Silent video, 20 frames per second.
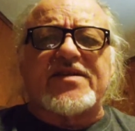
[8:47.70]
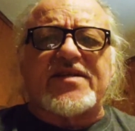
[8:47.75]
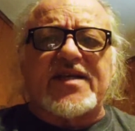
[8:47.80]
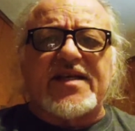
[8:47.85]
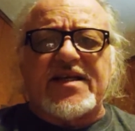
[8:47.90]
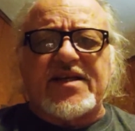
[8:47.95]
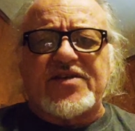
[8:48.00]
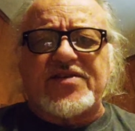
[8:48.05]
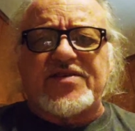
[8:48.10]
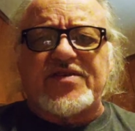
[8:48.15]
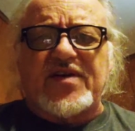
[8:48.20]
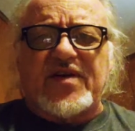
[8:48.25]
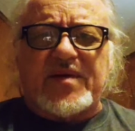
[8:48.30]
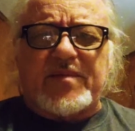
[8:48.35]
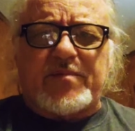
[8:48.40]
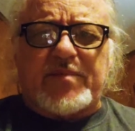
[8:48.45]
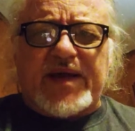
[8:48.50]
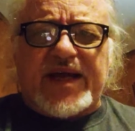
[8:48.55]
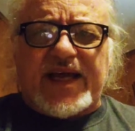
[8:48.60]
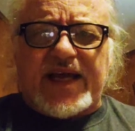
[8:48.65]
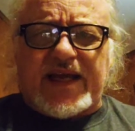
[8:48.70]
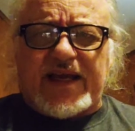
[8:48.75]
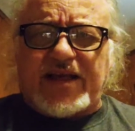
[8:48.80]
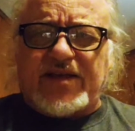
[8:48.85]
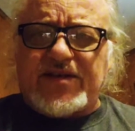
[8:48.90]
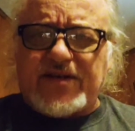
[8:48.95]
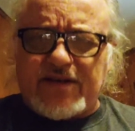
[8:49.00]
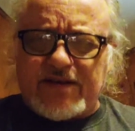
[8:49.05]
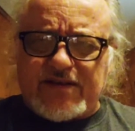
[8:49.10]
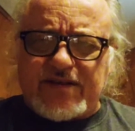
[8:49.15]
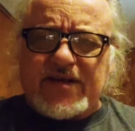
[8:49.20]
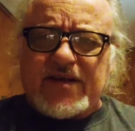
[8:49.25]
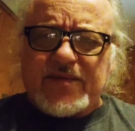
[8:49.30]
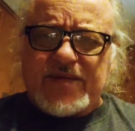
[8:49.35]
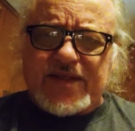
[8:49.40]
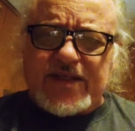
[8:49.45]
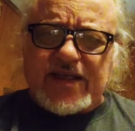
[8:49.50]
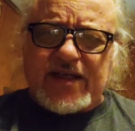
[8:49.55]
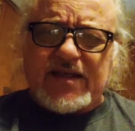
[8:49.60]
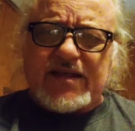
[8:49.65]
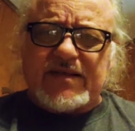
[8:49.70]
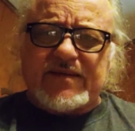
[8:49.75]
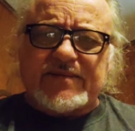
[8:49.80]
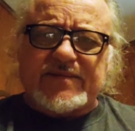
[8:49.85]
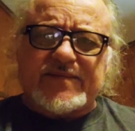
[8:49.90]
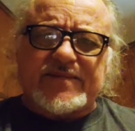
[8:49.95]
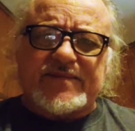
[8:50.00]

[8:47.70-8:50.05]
to these dirtbags. You know what I'm saying?